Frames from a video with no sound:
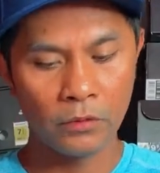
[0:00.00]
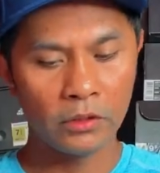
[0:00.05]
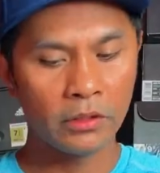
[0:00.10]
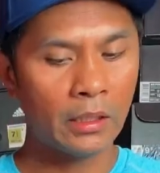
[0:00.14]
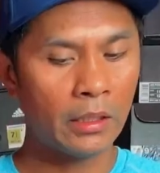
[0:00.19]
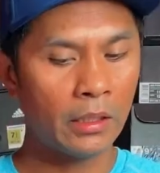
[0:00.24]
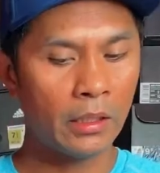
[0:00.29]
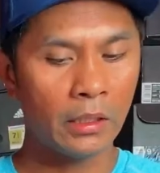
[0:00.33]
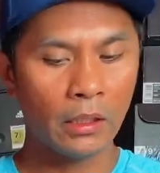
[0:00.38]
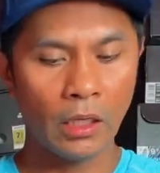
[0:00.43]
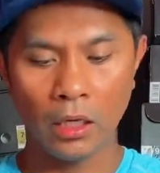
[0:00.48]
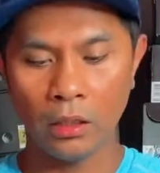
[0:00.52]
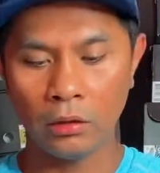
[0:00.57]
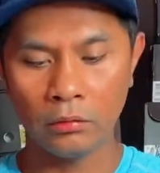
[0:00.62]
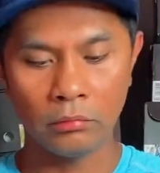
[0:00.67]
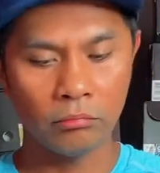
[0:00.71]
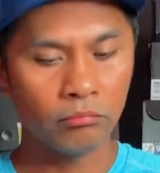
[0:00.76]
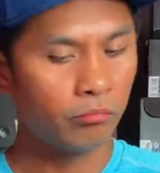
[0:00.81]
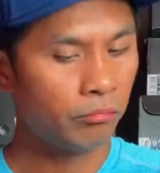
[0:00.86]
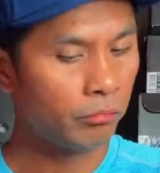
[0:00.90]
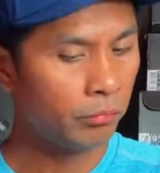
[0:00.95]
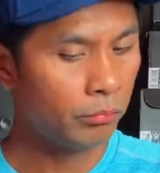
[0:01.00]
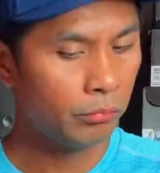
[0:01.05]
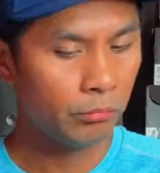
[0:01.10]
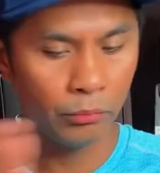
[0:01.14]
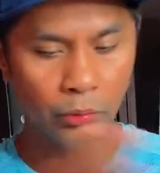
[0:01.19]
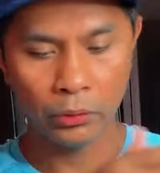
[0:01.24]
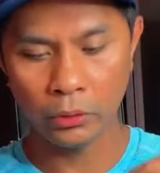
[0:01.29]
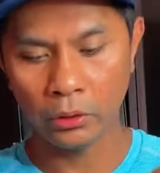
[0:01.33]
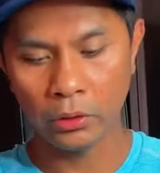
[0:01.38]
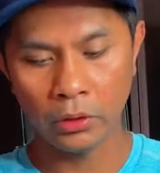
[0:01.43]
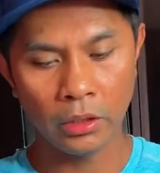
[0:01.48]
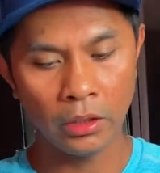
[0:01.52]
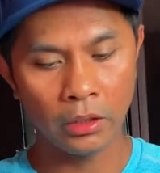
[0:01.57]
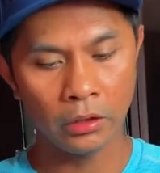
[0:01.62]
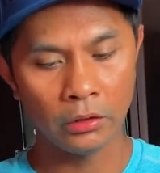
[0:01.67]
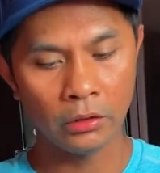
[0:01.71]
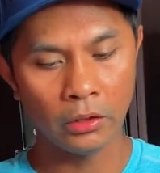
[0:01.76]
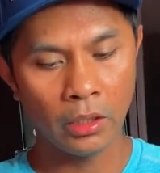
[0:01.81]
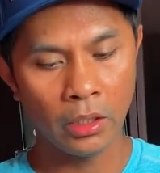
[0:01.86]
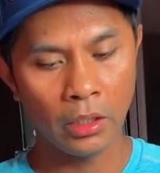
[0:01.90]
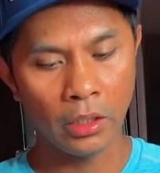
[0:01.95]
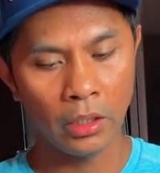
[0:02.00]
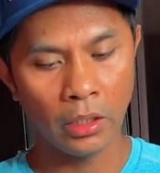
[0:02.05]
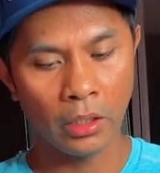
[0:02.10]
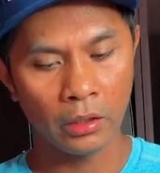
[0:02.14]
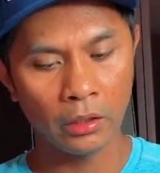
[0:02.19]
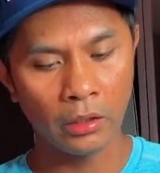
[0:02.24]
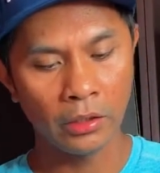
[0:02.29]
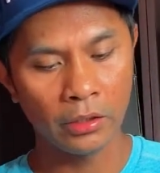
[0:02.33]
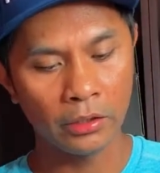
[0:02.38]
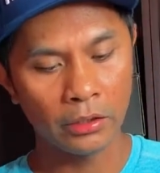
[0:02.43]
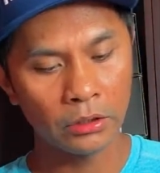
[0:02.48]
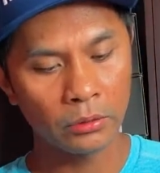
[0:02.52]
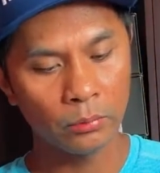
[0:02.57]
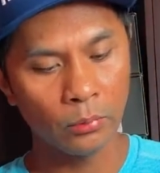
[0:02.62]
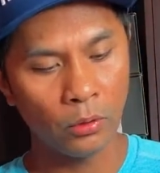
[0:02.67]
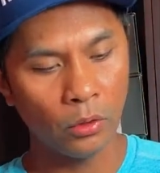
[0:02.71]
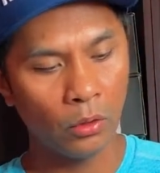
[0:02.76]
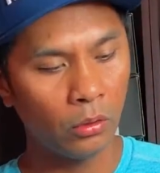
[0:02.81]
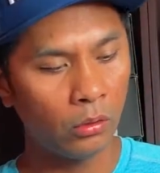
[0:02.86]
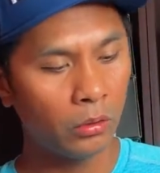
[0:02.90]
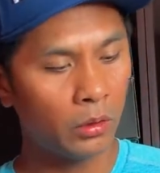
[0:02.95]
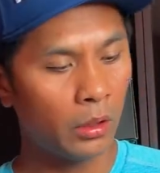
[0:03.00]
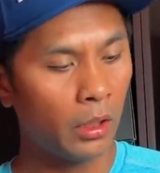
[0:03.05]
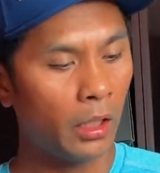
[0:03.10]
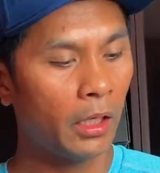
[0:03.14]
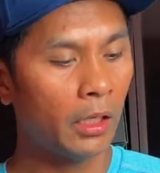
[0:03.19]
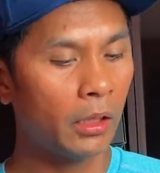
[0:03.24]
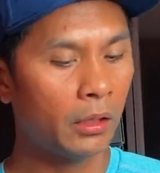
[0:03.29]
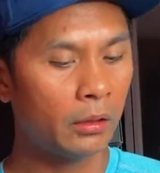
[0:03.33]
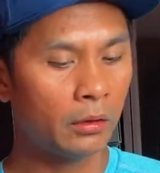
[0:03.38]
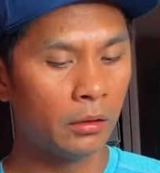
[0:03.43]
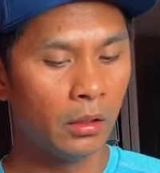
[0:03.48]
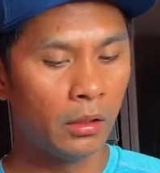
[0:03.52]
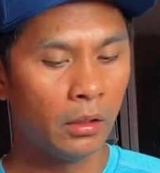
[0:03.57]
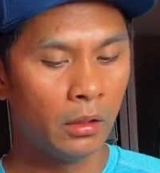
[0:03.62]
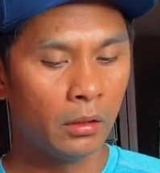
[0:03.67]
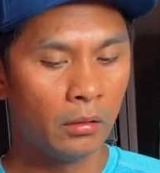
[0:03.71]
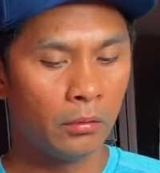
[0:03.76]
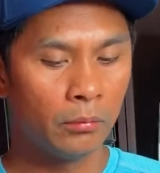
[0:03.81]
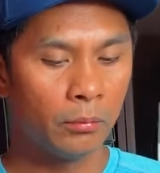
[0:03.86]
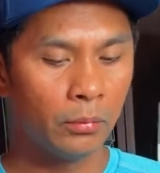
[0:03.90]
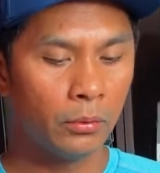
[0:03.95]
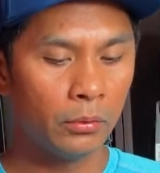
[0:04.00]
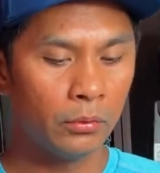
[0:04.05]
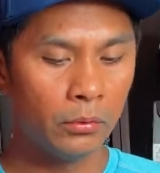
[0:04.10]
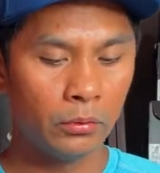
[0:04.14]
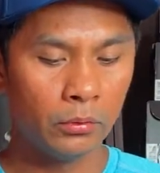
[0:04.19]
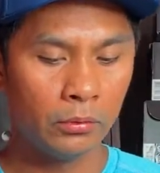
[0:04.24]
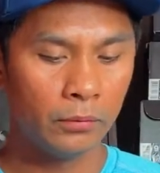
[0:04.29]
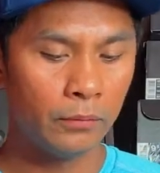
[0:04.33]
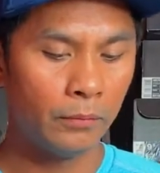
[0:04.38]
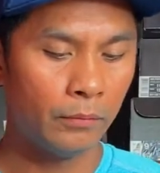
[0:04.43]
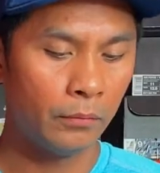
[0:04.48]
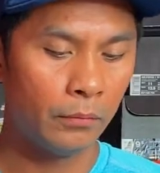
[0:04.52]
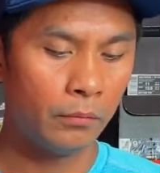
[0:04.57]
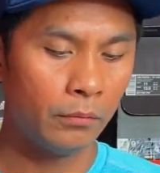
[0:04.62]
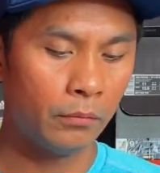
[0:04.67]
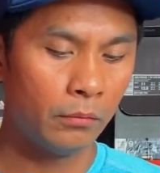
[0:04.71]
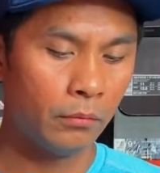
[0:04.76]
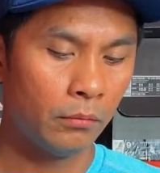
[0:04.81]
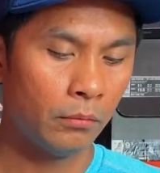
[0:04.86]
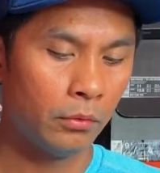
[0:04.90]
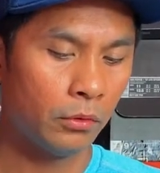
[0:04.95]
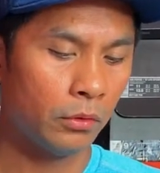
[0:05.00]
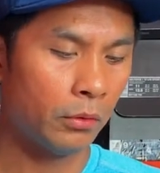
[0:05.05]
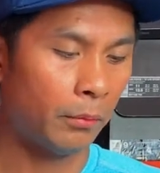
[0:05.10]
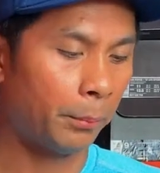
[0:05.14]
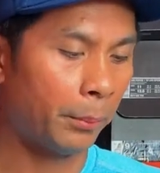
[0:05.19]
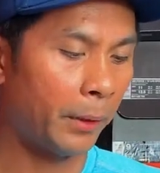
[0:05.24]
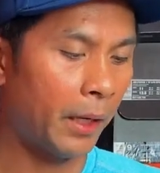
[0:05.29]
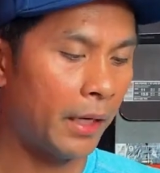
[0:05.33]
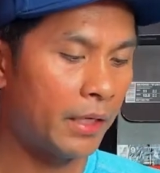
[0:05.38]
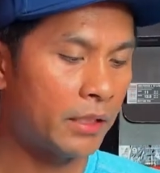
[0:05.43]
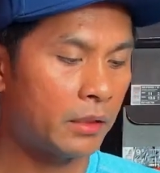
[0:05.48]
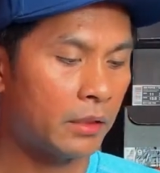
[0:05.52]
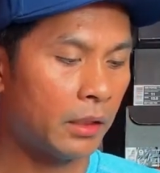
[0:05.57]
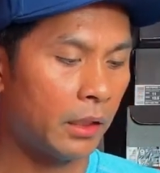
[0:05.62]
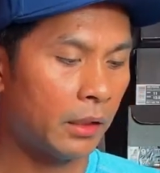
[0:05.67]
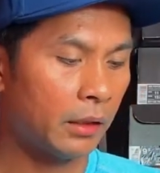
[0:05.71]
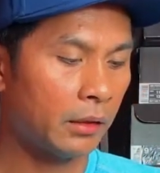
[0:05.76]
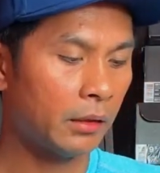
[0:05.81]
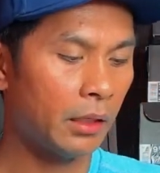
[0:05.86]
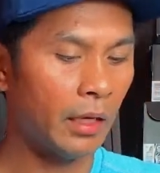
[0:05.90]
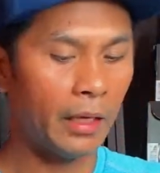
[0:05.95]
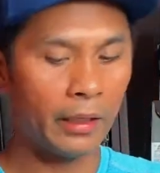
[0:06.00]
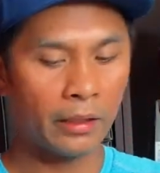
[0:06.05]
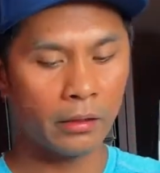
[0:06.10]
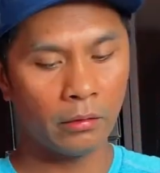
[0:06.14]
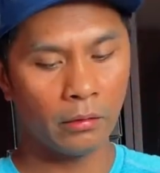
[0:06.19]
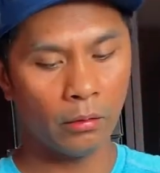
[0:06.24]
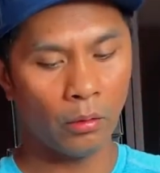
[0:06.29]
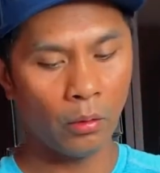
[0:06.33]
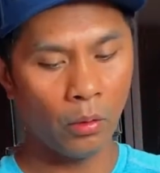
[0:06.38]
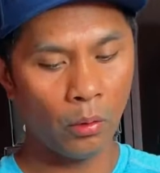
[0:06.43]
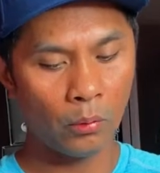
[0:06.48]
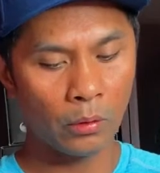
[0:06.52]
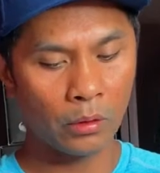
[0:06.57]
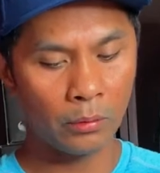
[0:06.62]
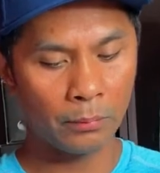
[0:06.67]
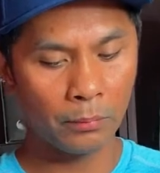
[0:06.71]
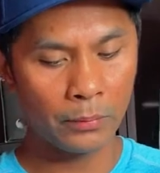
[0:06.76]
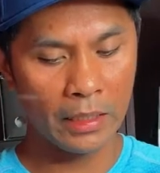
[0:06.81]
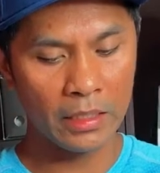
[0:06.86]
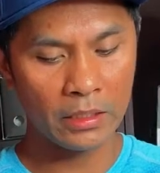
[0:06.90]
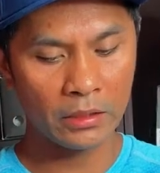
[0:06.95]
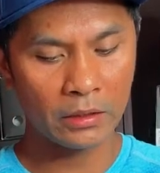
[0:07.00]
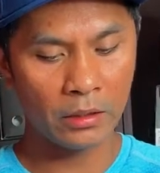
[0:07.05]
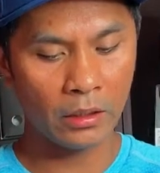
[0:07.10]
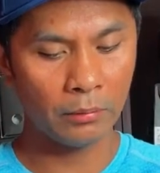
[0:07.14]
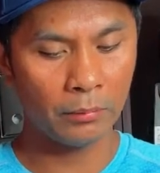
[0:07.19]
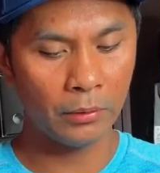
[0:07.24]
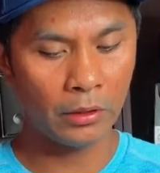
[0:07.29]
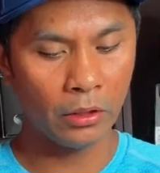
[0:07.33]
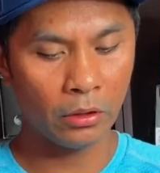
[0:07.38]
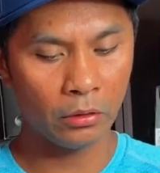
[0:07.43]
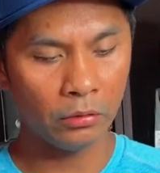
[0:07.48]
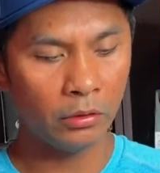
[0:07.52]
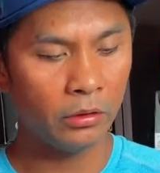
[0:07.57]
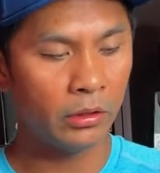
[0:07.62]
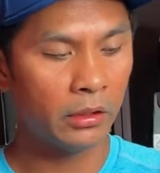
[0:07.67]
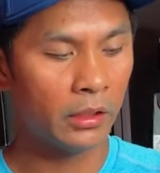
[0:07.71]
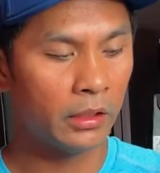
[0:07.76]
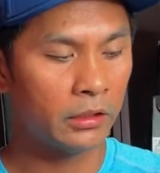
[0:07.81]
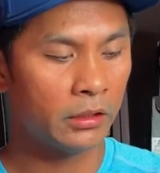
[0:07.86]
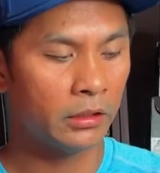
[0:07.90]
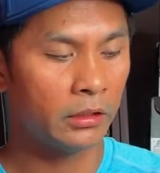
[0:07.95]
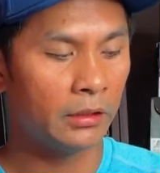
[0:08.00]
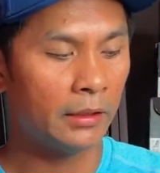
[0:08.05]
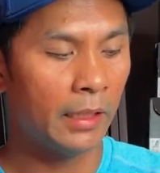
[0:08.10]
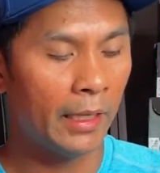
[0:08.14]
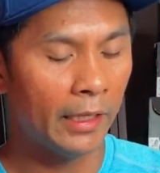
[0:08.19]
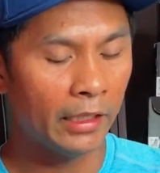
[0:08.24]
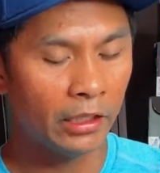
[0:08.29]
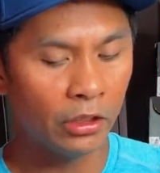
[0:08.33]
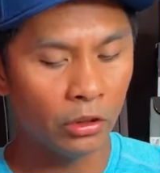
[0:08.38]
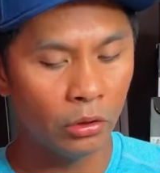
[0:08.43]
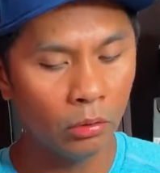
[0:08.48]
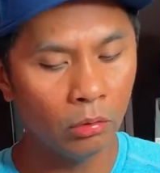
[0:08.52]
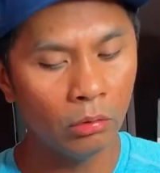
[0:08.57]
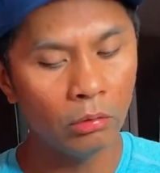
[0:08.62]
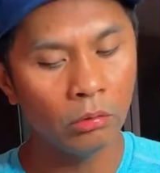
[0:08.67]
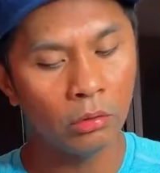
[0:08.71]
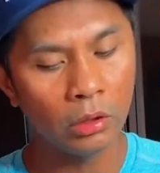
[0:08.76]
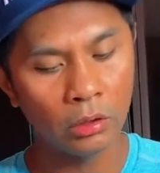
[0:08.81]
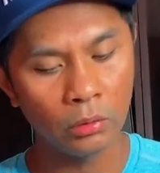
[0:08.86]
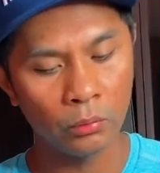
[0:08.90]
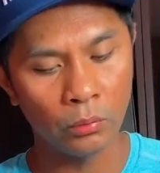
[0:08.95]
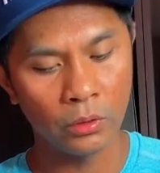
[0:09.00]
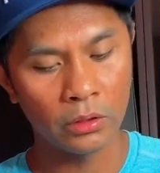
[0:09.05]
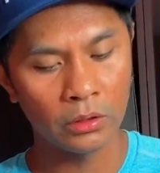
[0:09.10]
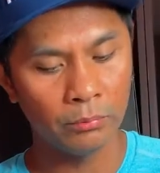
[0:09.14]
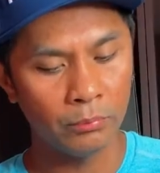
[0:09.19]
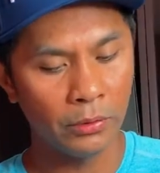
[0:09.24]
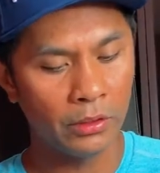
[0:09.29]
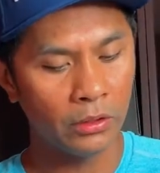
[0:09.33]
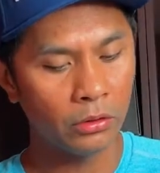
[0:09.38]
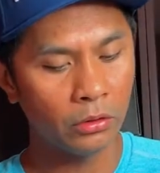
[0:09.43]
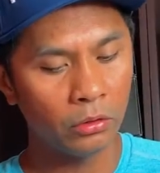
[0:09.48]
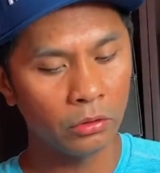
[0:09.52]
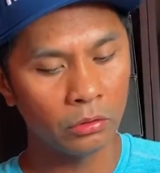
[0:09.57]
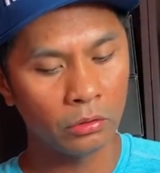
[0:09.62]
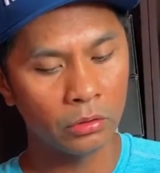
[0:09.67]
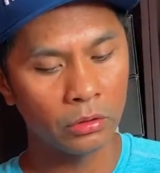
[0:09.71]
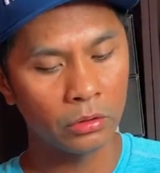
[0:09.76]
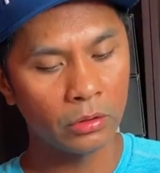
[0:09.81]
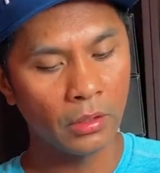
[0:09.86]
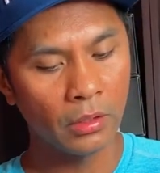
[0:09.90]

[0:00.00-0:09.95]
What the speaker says: take it out, put it on the clearance wall, and put a price tag, like lower price tag, because they knew it was being used.